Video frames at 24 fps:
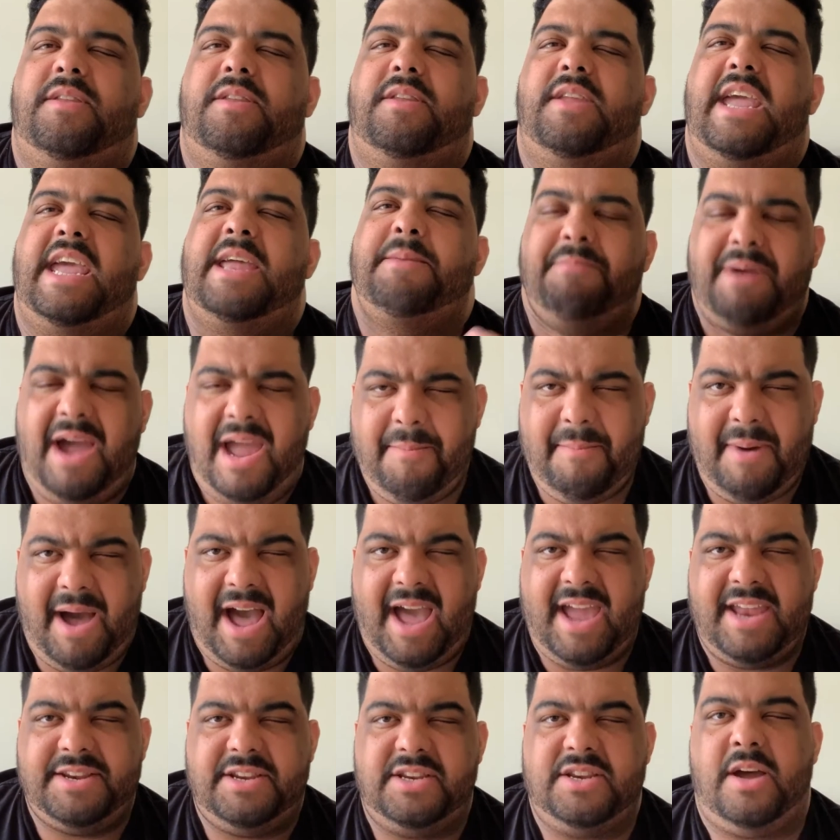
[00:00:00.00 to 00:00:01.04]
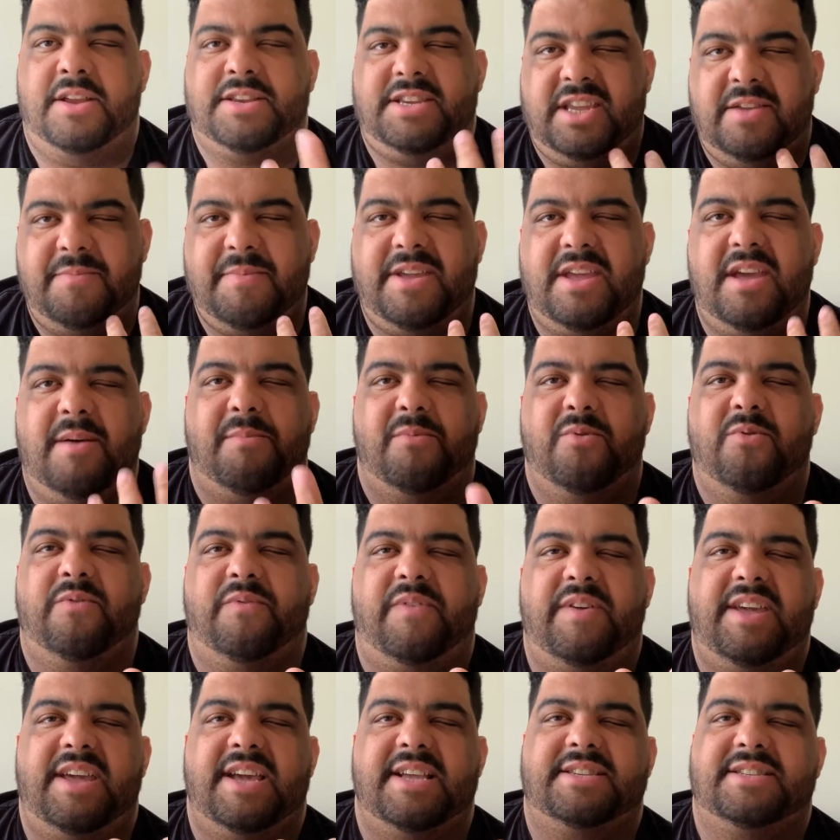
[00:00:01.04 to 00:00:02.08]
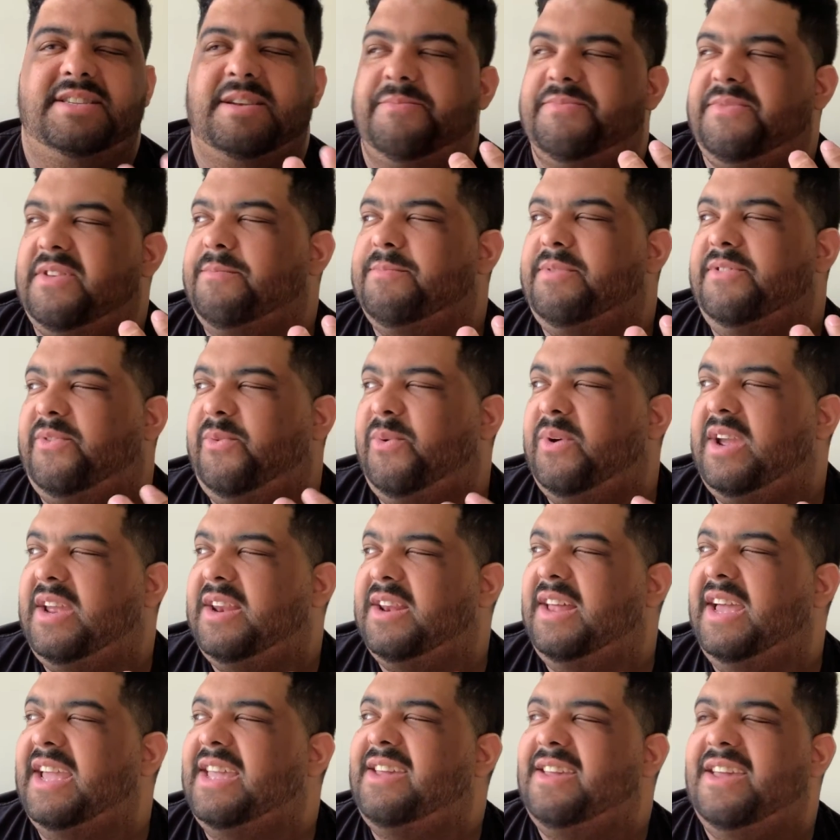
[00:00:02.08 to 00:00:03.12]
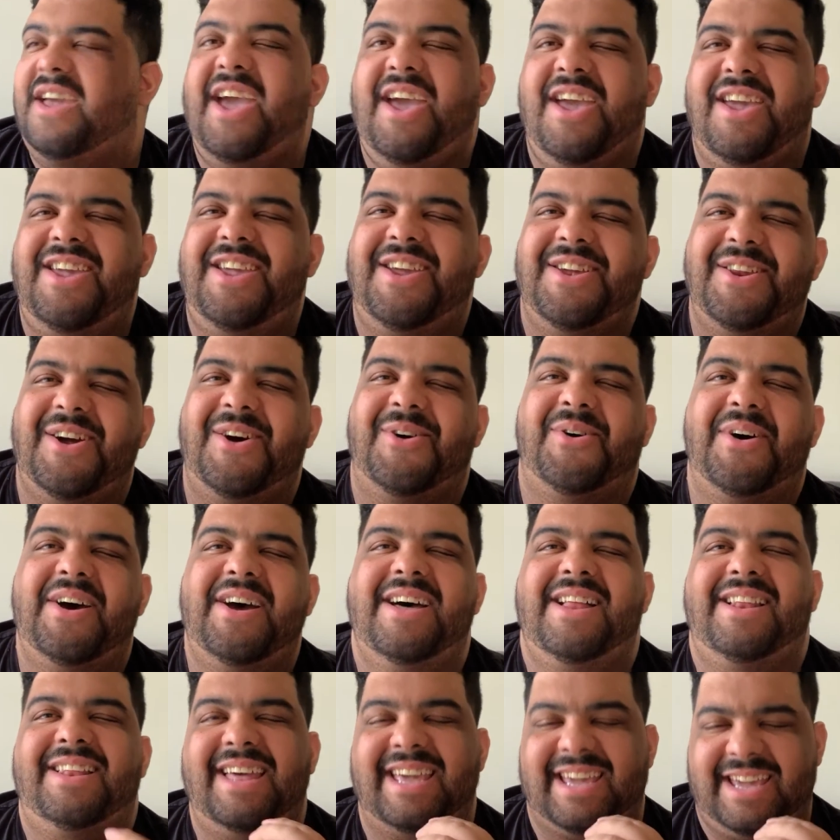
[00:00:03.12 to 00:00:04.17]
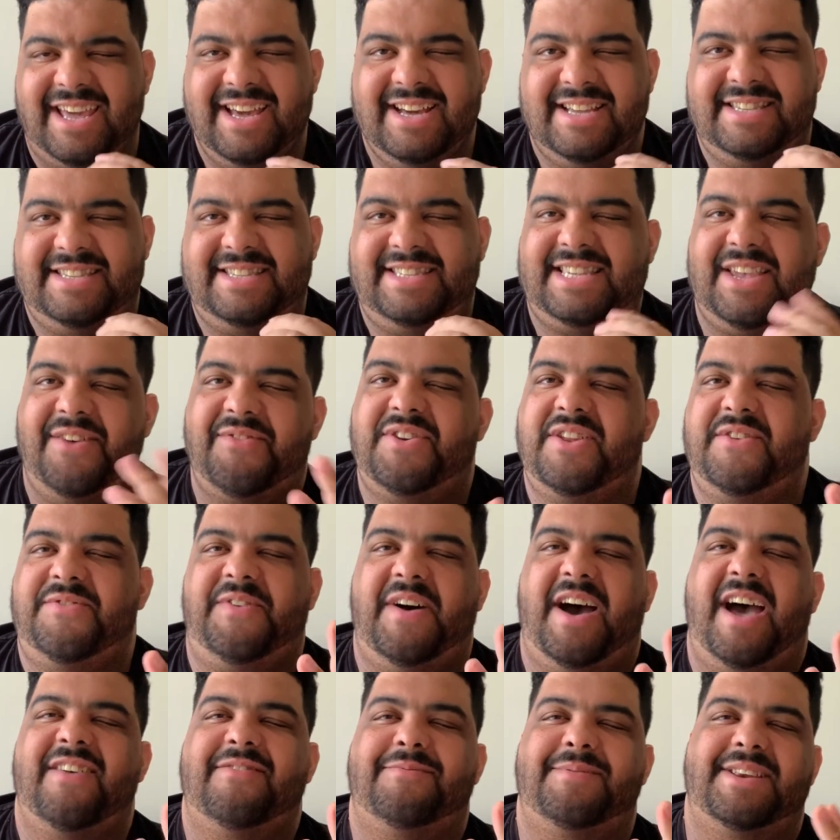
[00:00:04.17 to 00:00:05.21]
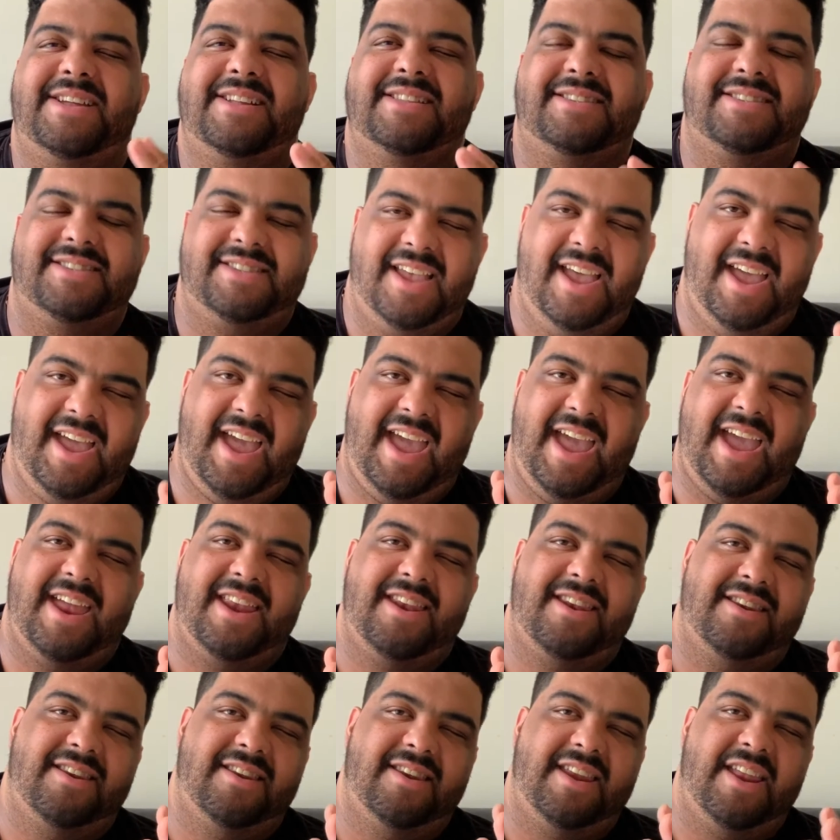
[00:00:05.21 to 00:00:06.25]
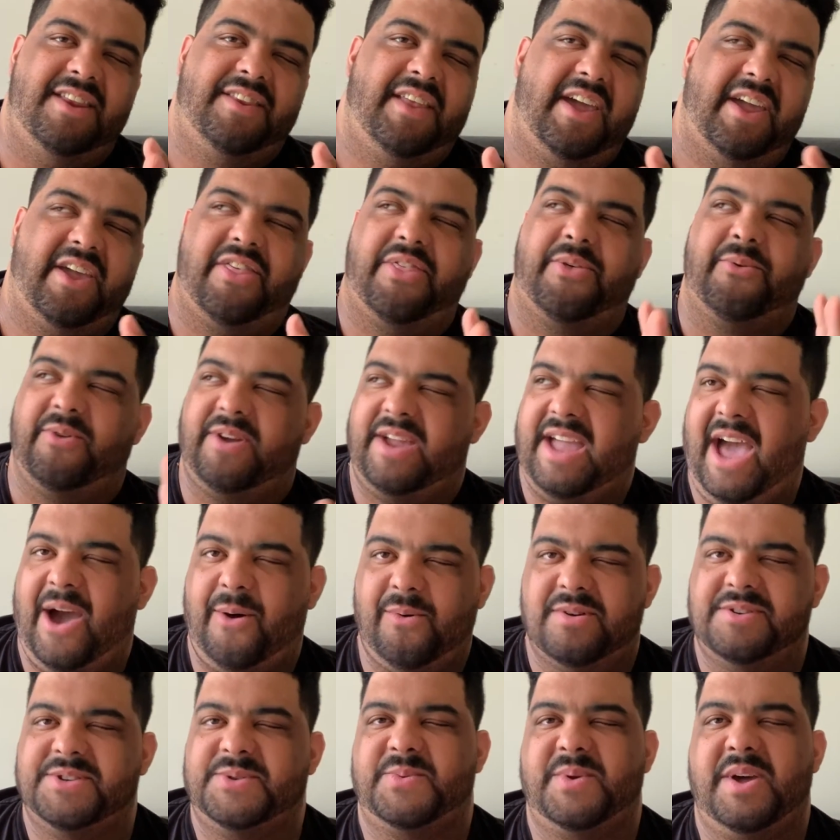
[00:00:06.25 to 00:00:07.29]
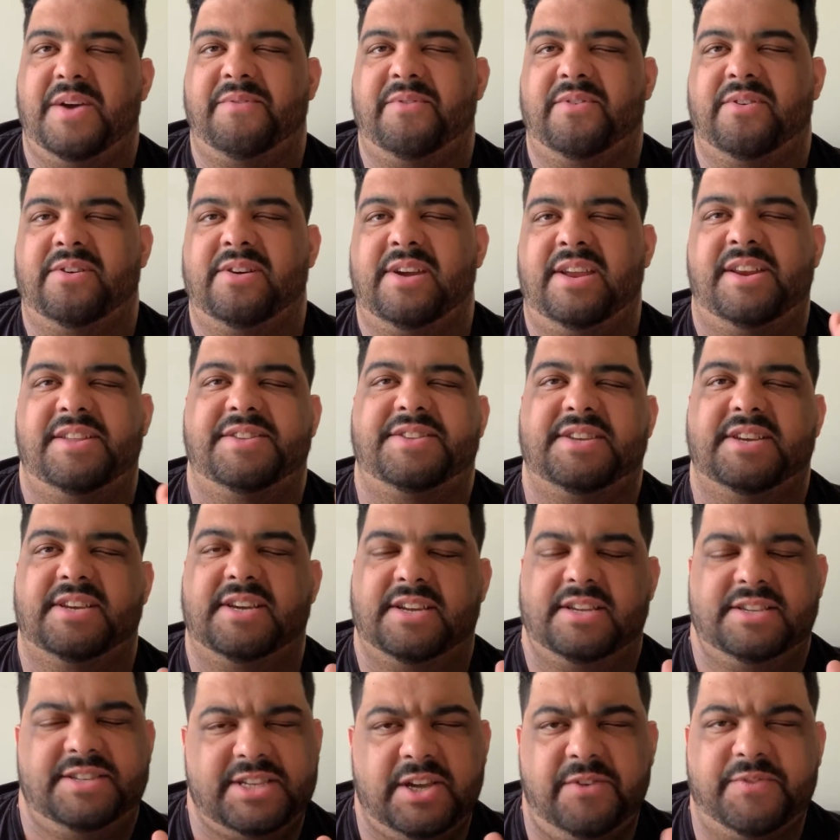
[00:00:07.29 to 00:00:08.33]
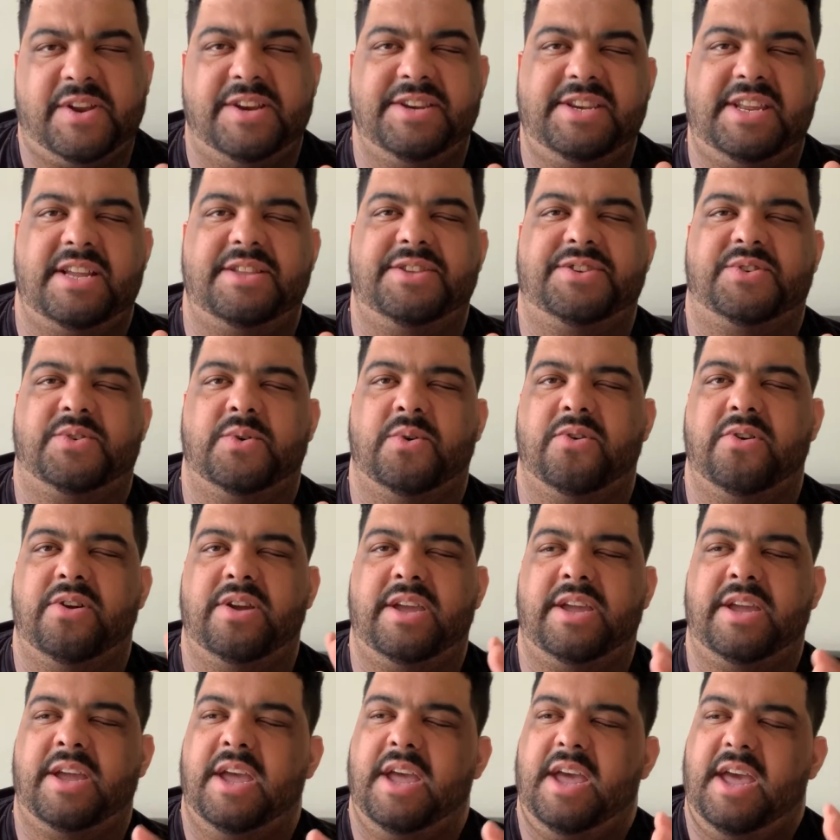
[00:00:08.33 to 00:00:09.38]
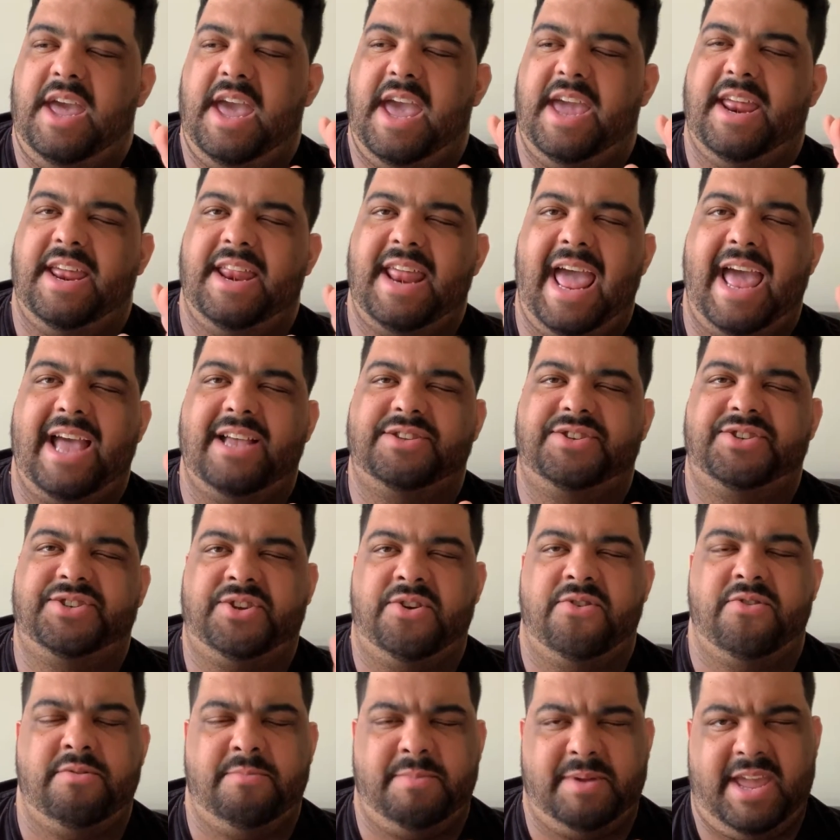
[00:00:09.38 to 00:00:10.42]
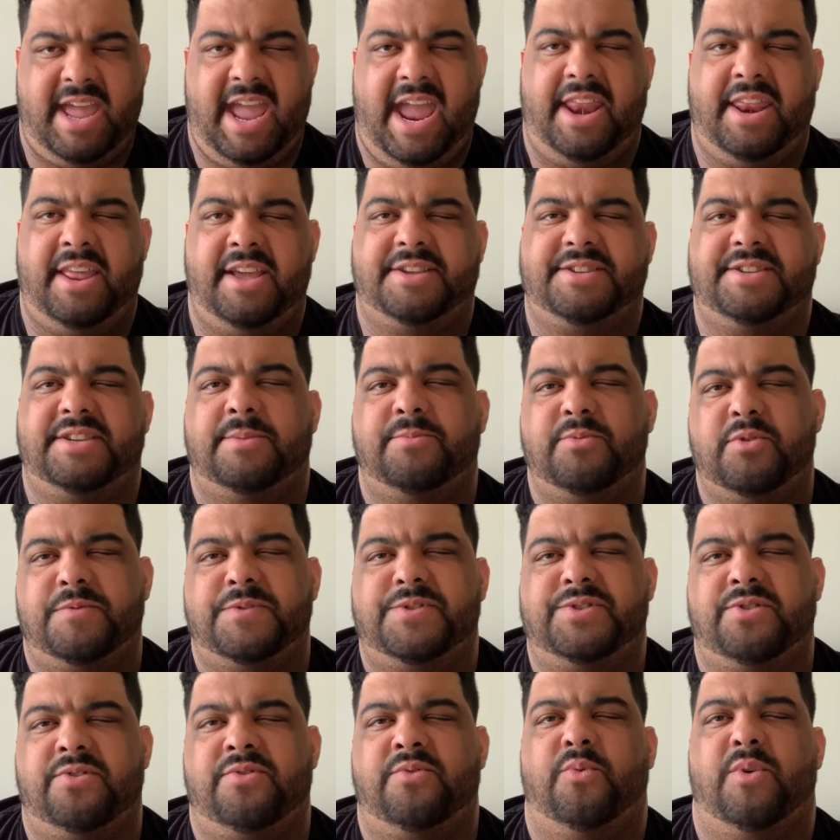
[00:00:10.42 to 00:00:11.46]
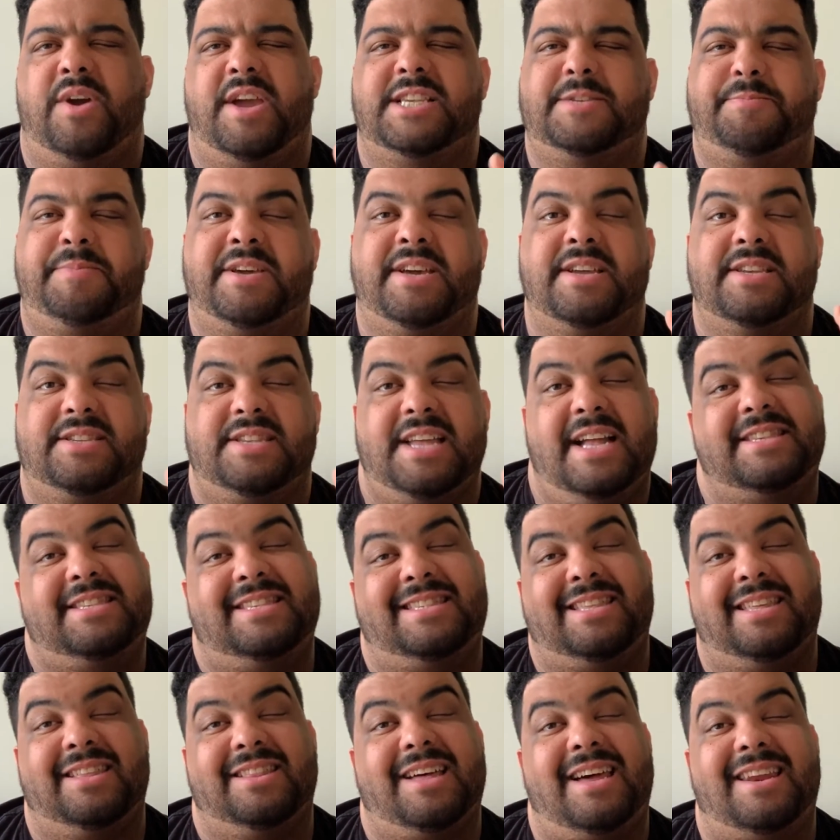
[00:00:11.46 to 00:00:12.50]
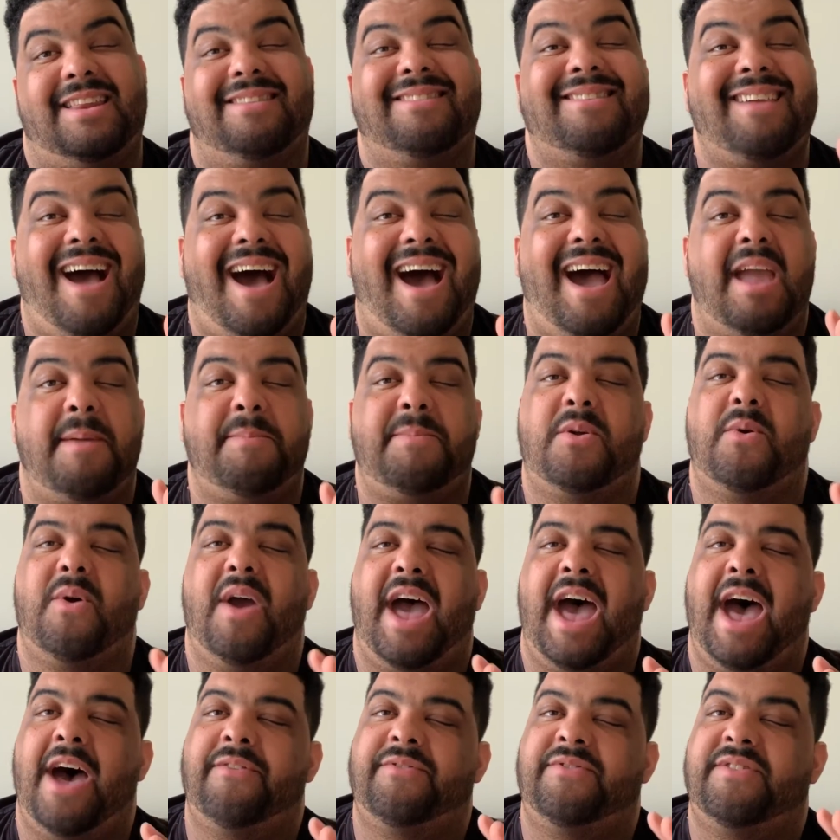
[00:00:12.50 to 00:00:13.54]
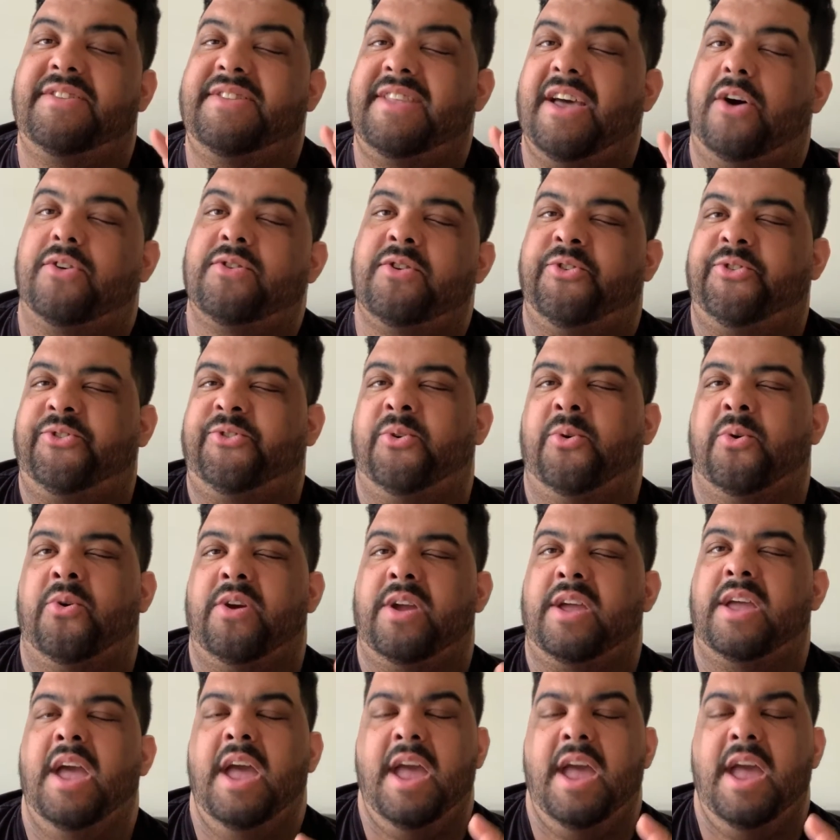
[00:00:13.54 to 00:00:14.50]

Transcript: In my mind, to me, a movie is something between, like, like 75 minutes and like 3 hours or whatever, and it's a self-contained story, and it has certain mechanics and moves certain ways because that's the allotted time you have to tell your story,